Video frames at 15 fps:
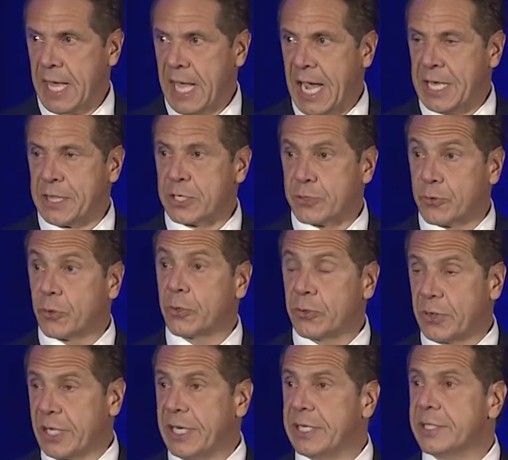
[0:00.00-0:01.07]
And the truth
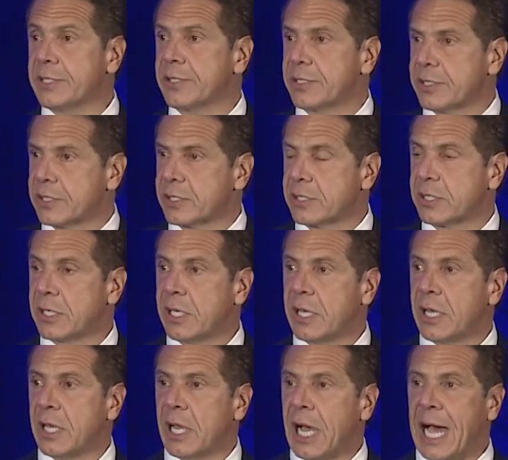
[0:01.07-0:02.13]
is,
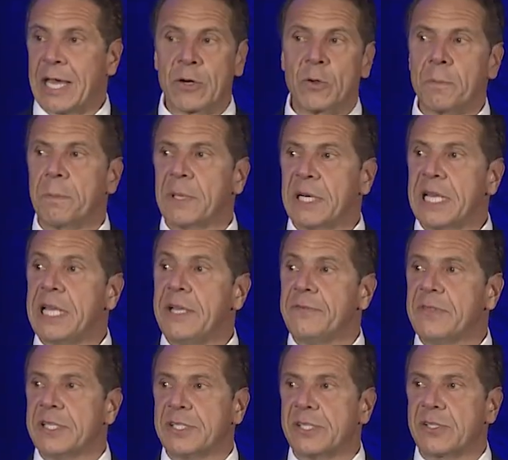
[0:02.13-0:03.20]
I don't believe
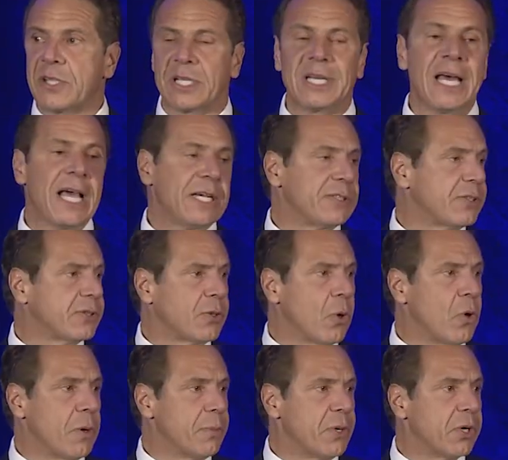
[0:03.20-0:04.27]
this is the last
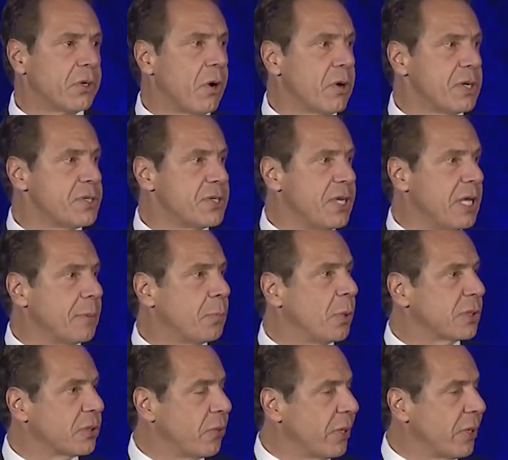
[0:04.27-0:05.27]
storm you're going to see in Puerto